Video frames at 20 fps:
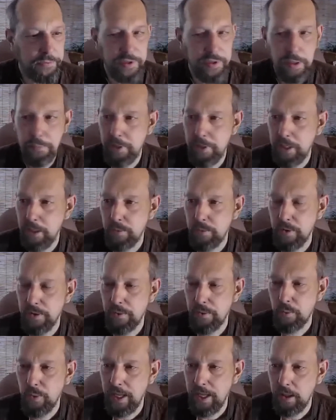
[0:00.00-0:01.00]
somebody with
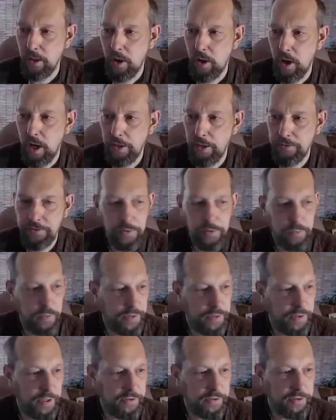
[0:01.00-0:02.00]
weight loss or
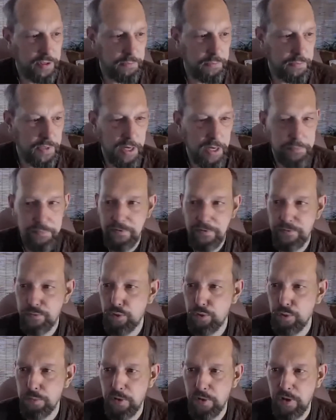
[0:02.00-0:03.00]
with some type of
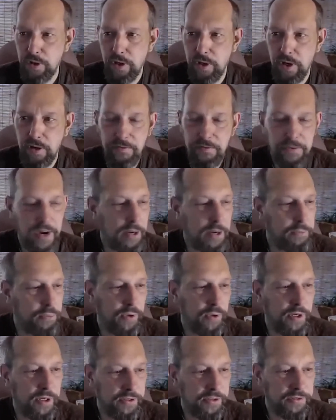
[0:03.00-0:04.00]
tumor or
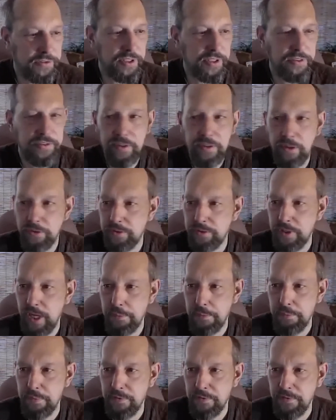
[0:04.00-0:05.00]
fibroid or cyst, those
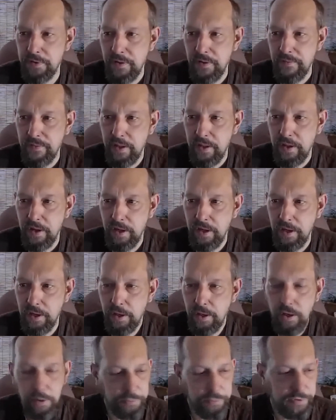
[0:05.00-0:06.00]
type of
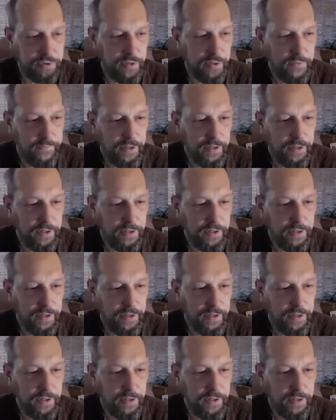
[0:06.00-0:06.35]
herbs.